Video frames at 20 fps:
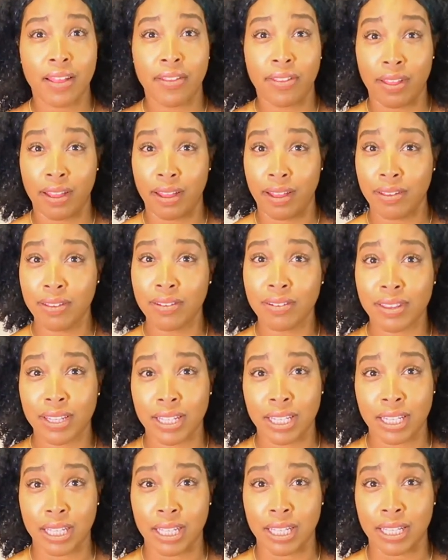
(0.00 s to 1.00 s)
The other
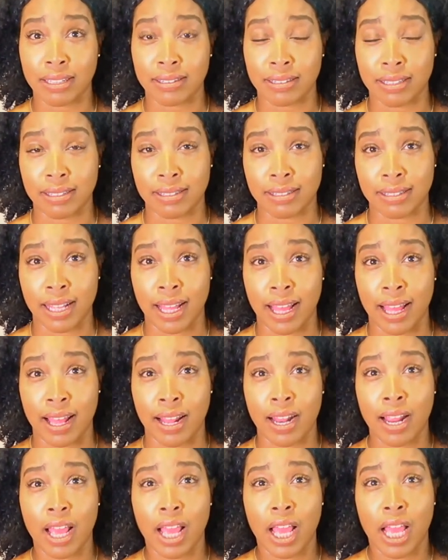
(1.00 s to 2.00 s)
thing is, is
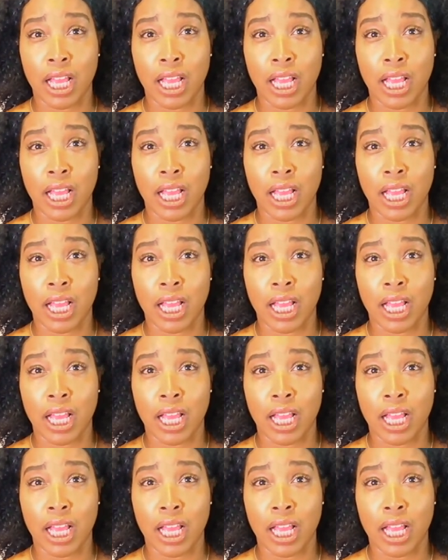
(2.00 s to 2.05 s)
that